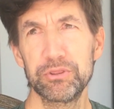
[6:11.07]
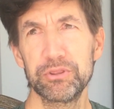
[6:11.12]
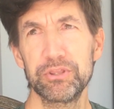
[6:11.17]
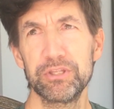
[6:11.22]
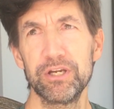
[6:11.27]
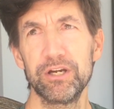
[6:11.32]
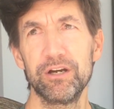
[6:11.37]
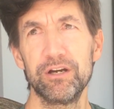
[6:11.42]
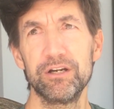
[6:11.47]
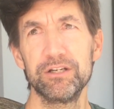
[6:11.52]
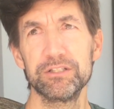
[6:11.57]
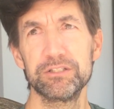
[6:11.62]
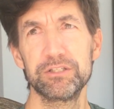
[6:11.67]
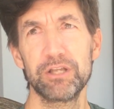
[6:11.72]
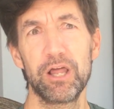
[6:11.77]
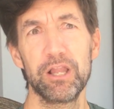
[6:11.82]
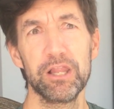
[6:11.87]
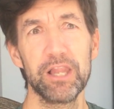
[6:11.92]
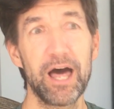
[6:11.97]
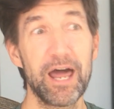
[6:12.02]
There's
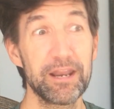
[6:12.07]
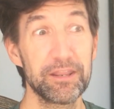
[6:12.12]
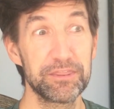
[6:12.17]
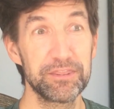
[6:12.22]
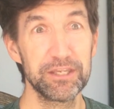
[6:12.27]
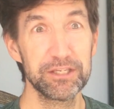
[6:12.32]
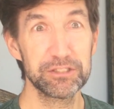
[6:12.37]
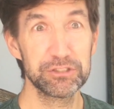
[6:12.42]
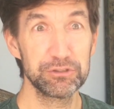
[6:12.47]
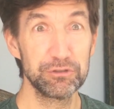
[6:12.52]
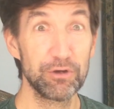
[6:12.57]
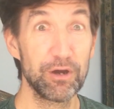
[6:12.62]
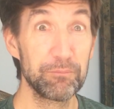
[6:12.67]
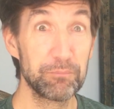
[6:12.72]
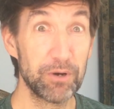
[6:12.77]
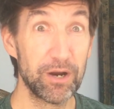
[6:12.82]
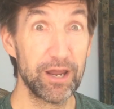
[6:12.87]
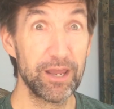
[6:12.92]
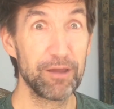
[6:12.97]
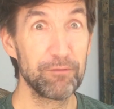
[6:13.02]
a lot of things you have
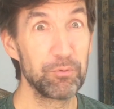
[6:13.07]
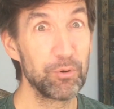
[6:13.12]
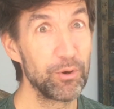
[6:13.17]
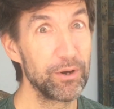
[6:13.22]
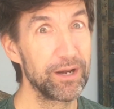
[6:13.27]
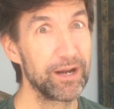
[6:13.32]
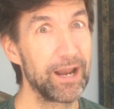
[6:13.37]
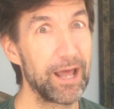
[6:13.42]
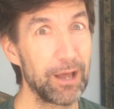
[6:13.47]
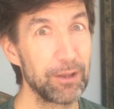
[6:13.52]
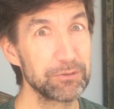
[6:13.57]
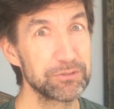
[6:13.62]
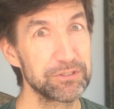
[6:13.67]
probably pointed out